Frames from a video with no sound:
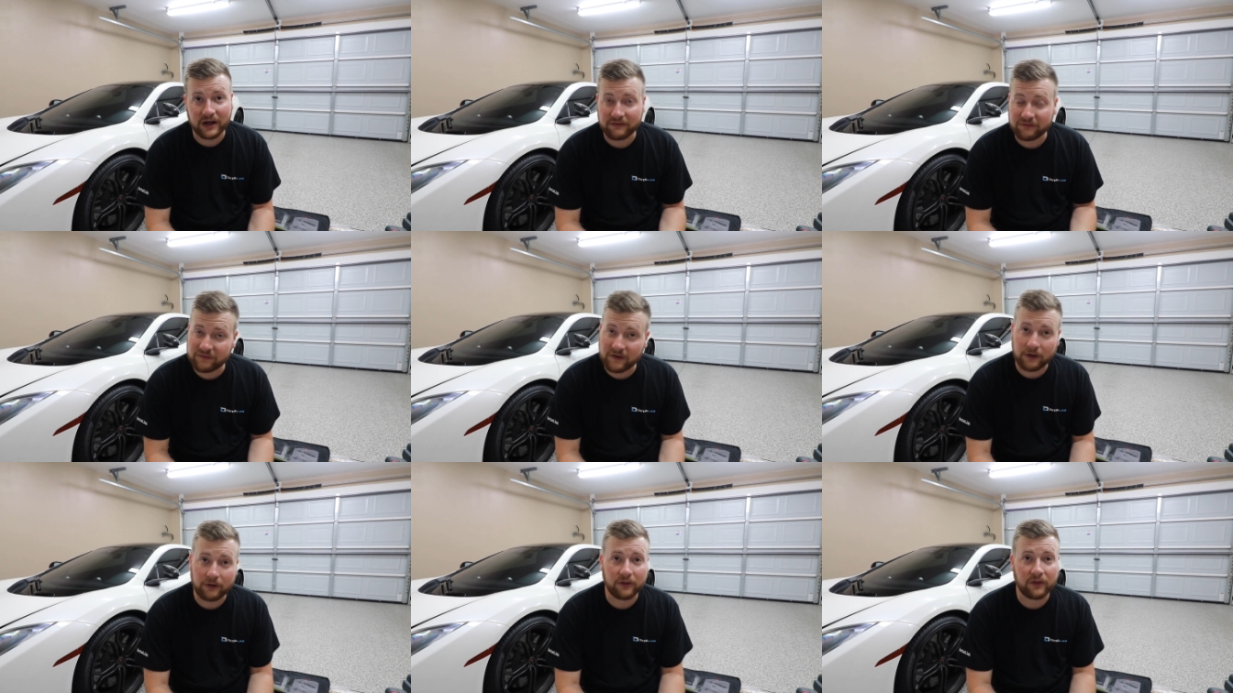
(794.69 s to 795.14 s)
I
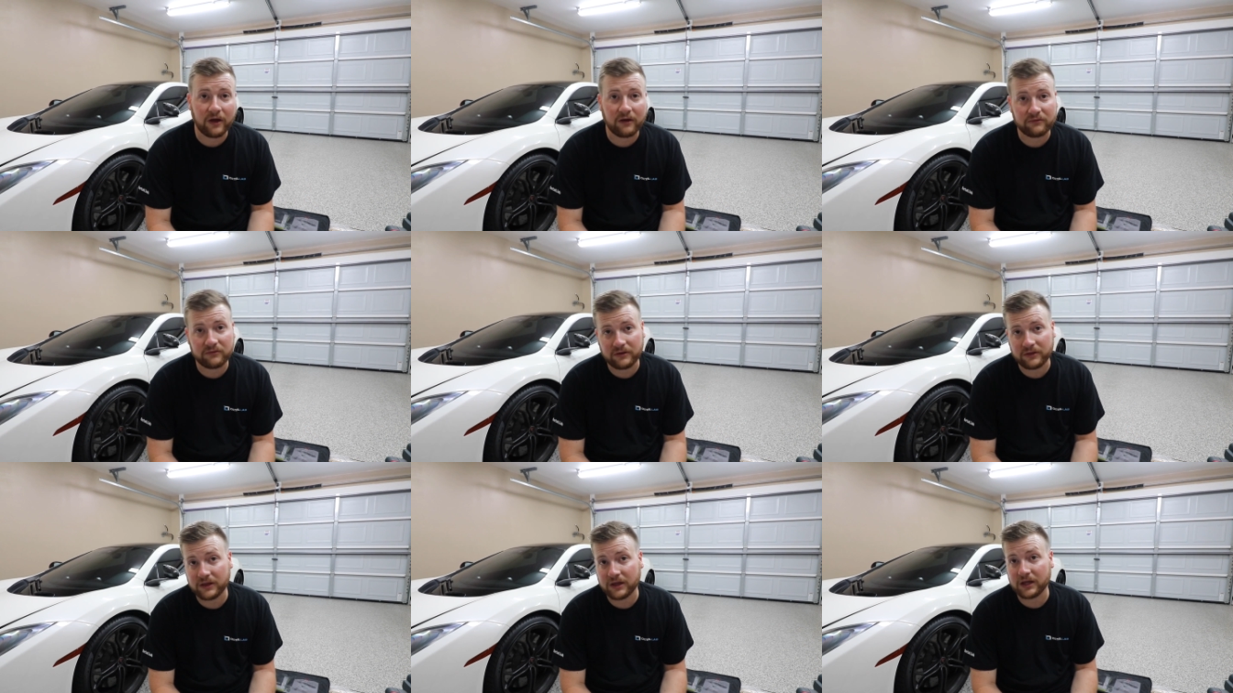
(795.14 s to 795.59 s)
fell in
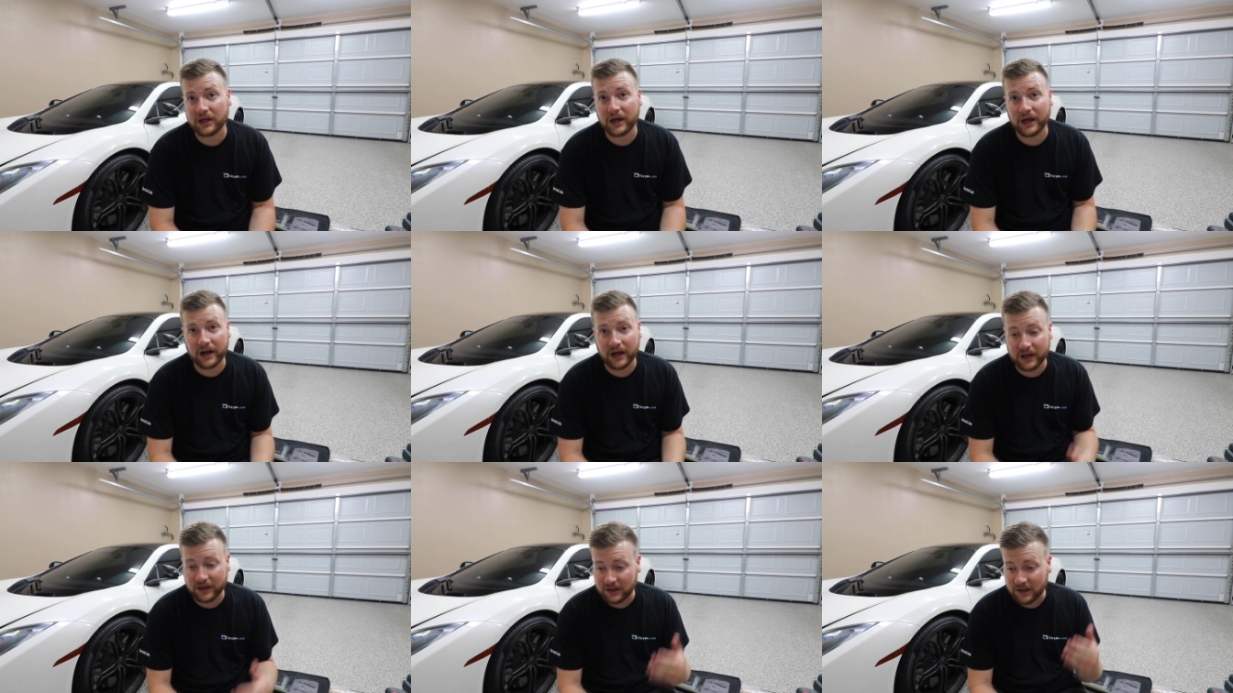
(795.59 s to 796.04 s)
love with it,
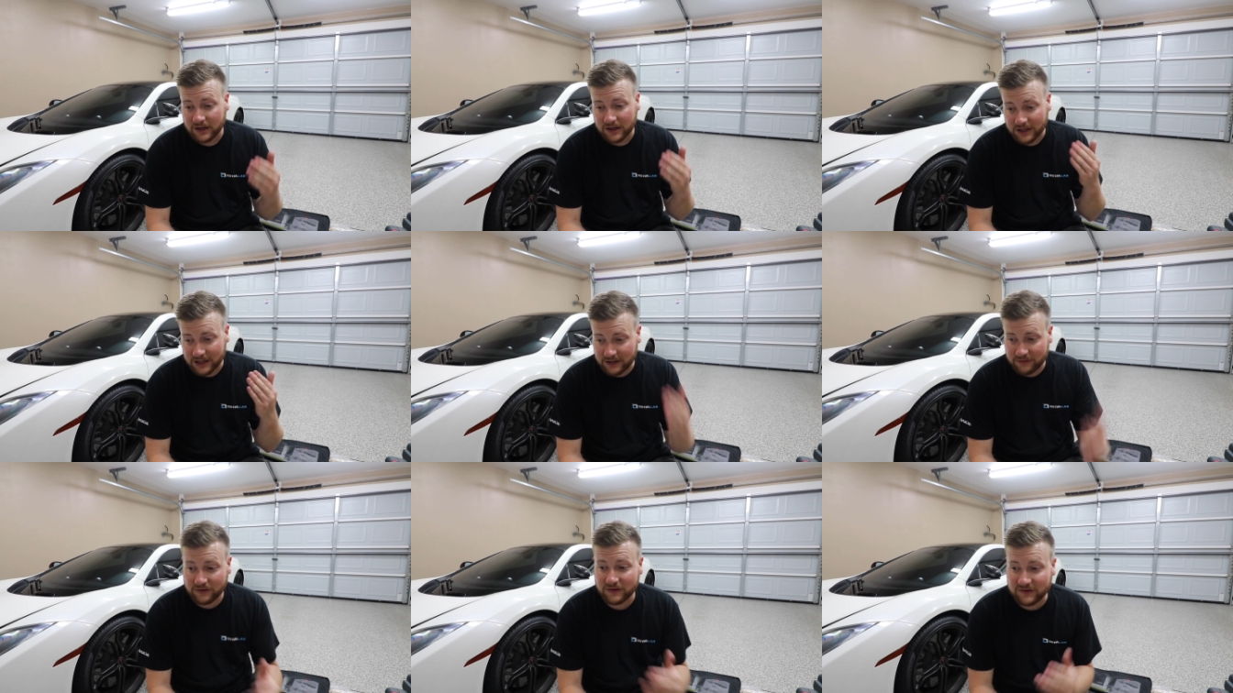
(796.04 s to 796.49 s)
and I
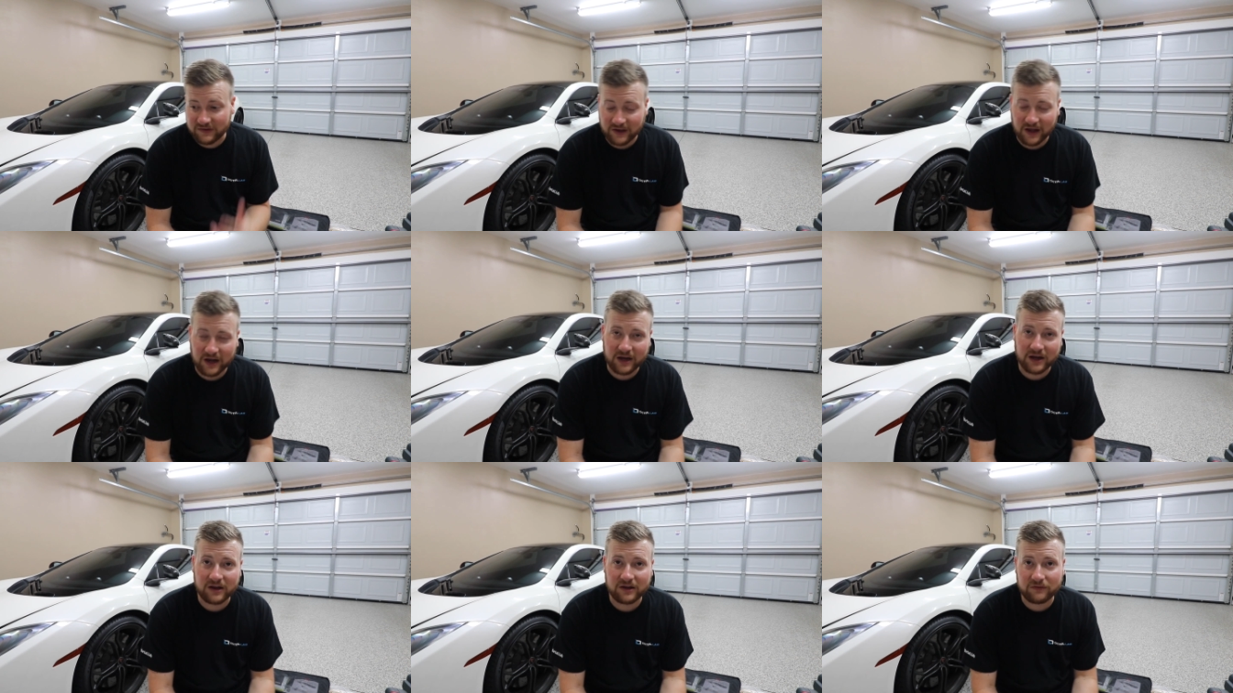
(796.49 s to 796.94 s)
even
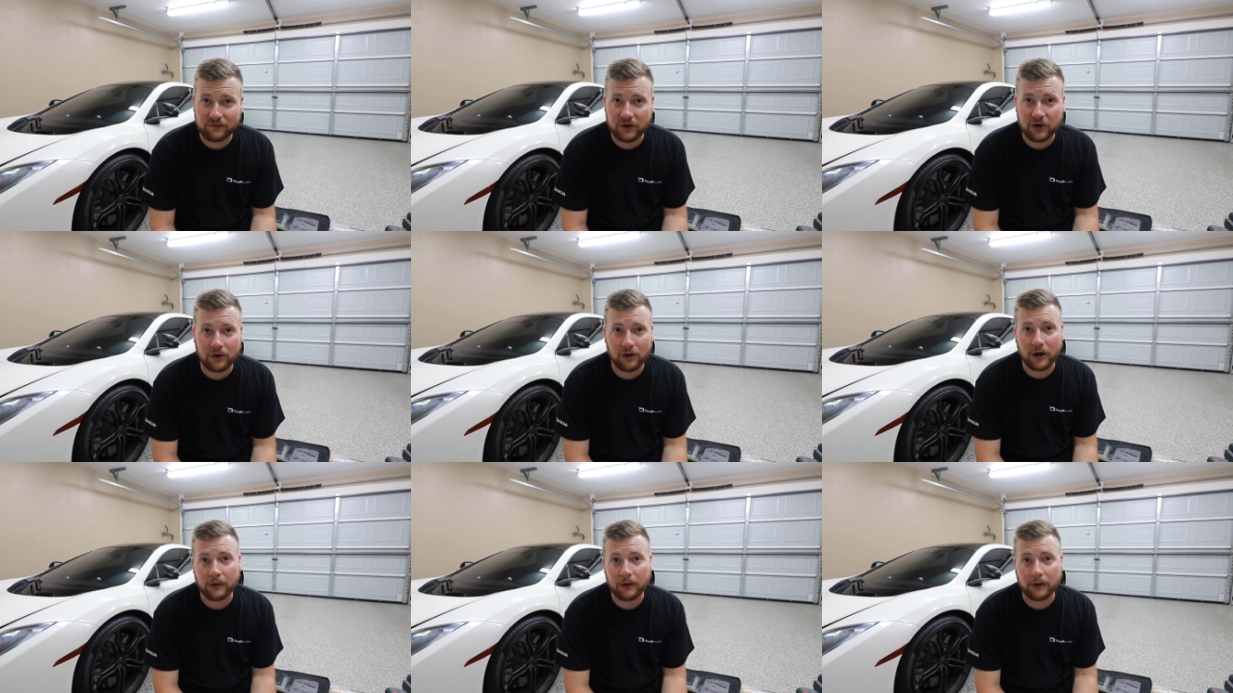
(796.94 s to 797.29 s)
said in his video,